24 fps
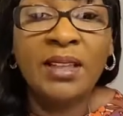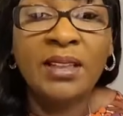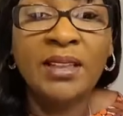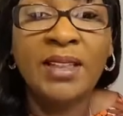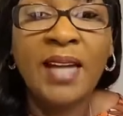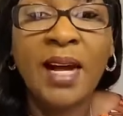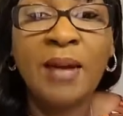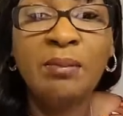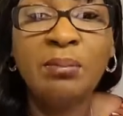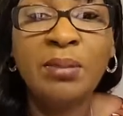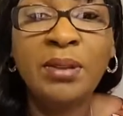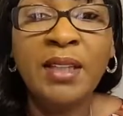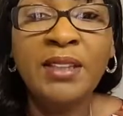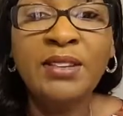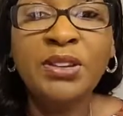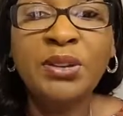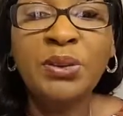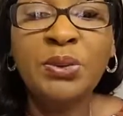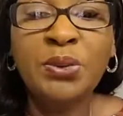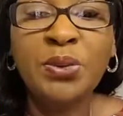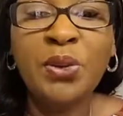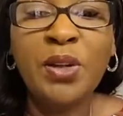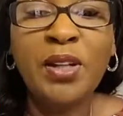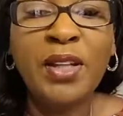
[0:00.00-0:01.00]
God bless
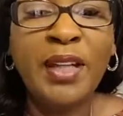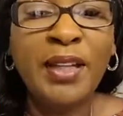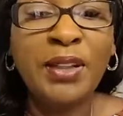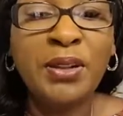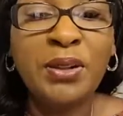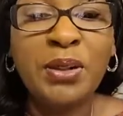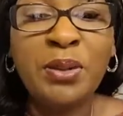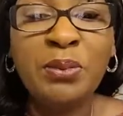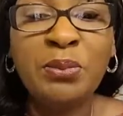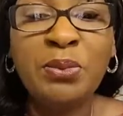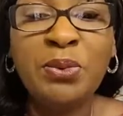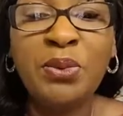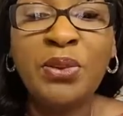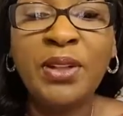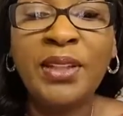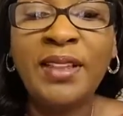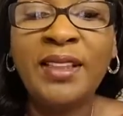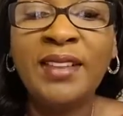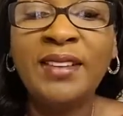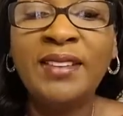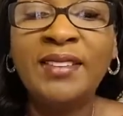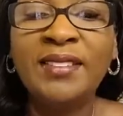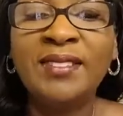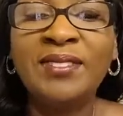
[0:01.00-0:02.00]
you all, and good
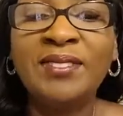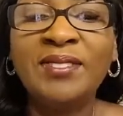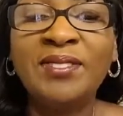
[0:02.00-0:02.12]
morning.